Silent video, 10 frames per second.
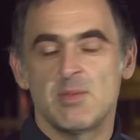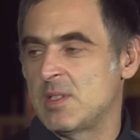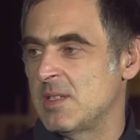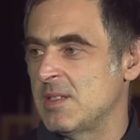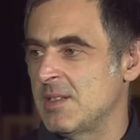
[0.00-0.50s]

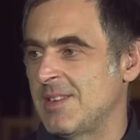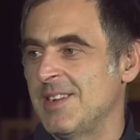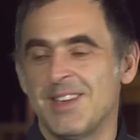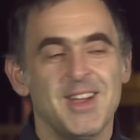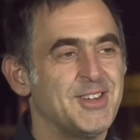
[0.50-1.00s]
which is
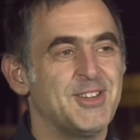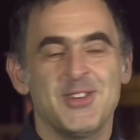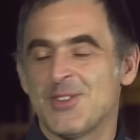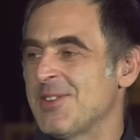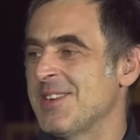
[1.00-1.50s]
just
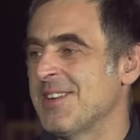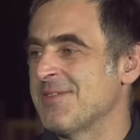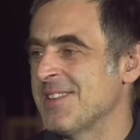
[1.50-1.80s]
not good enough,